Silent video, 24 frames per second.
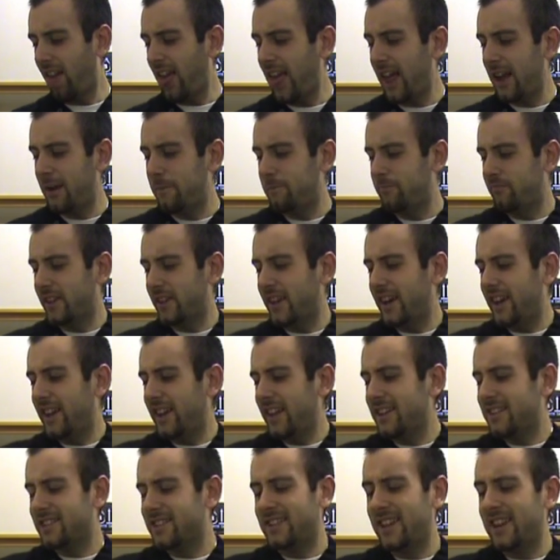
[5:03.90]
Ugh. Yeah,
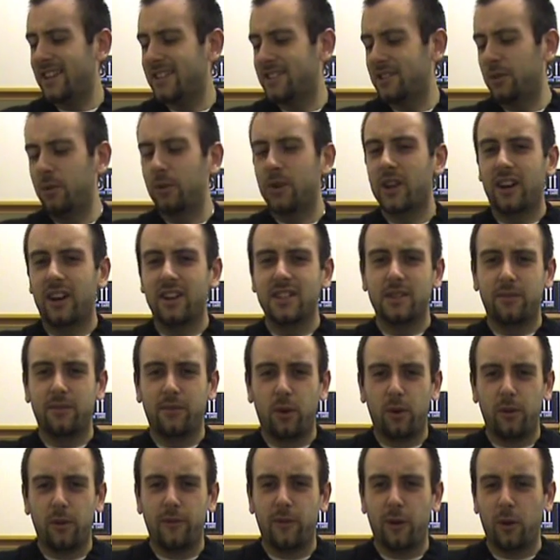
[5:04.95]
that's that's all kinds of
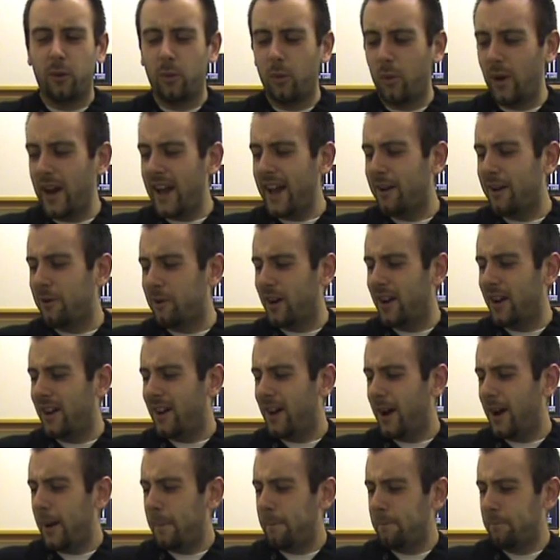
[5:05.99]
awful.
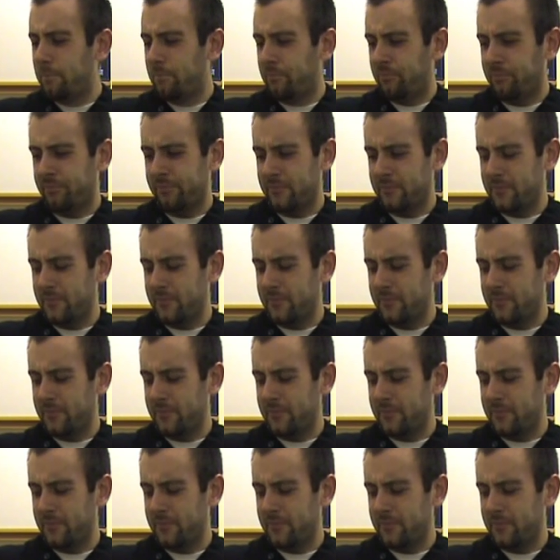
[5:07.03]
Wow. Um.